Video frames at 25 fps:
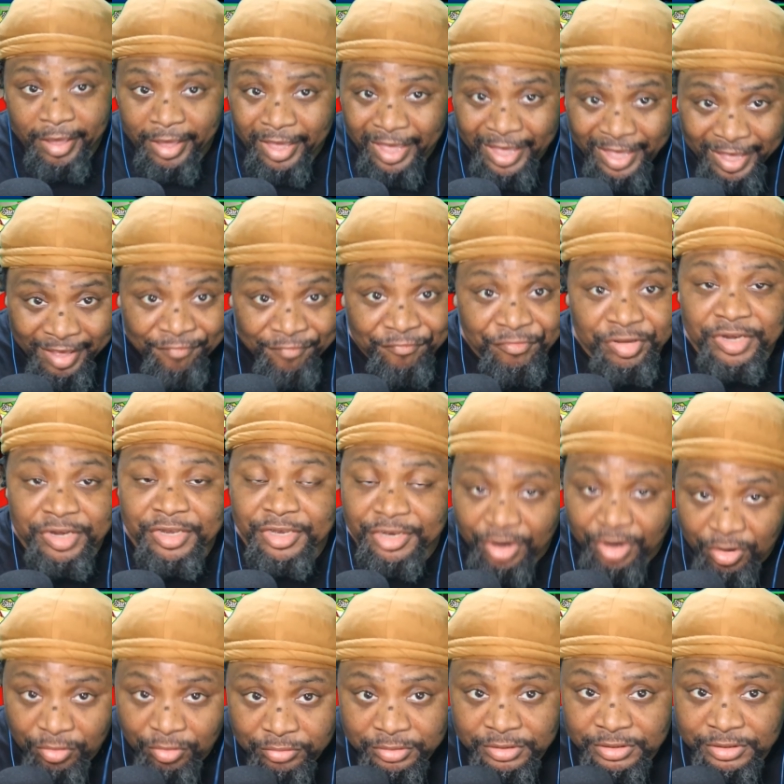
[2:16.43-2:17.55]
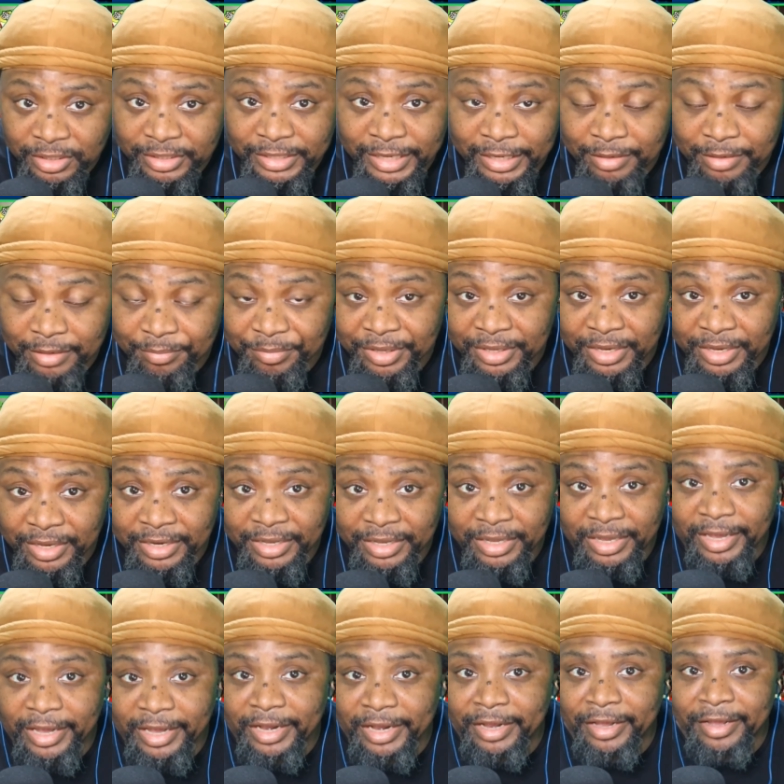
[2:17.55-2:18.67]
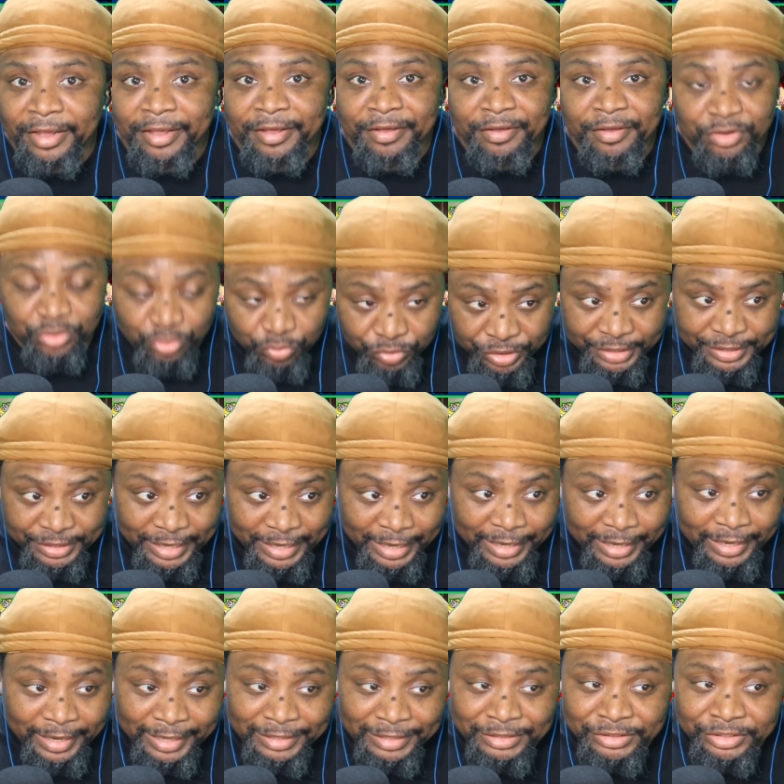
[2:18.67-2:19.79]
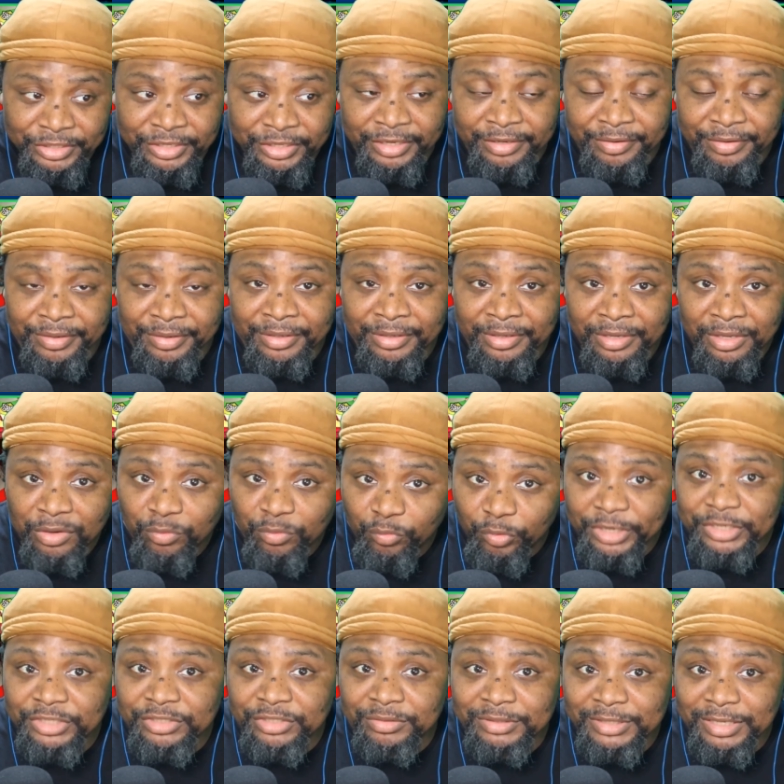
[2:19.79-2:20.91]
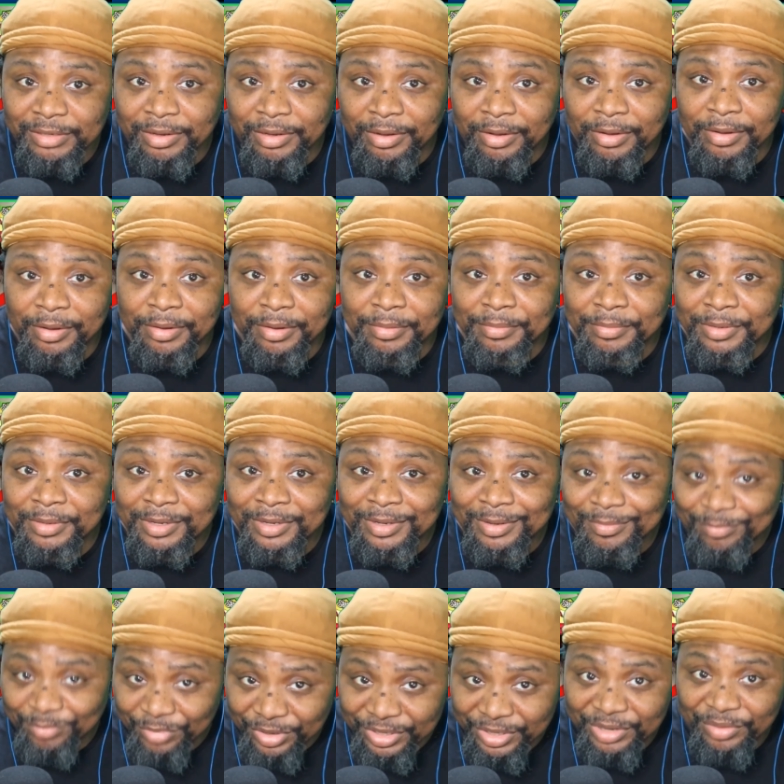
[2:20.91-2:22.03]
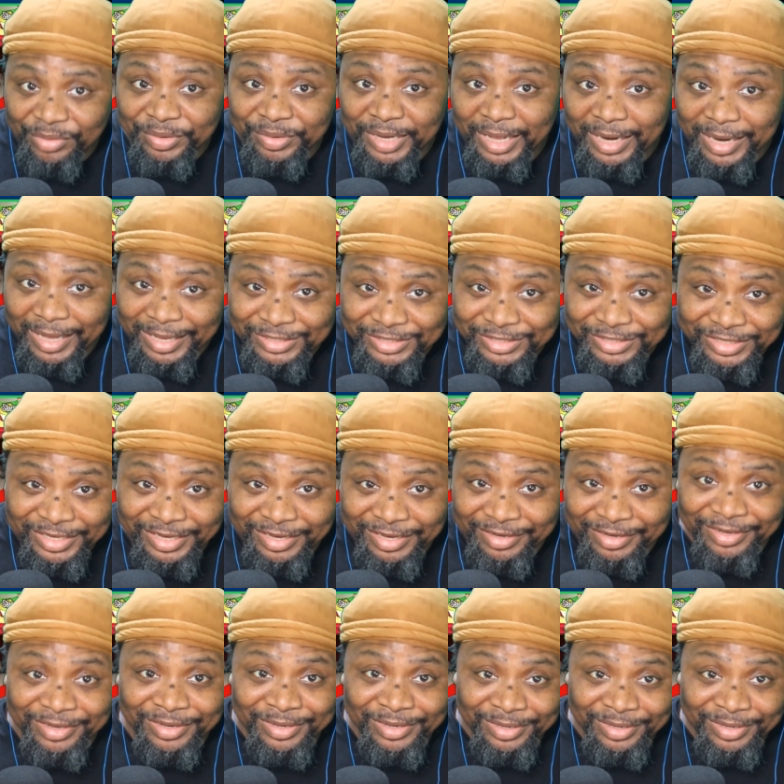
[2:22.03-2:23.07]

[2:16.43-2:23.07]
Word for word: If it don't suck at the beginning and you get that legendary, waste your t- uh, money on that legendary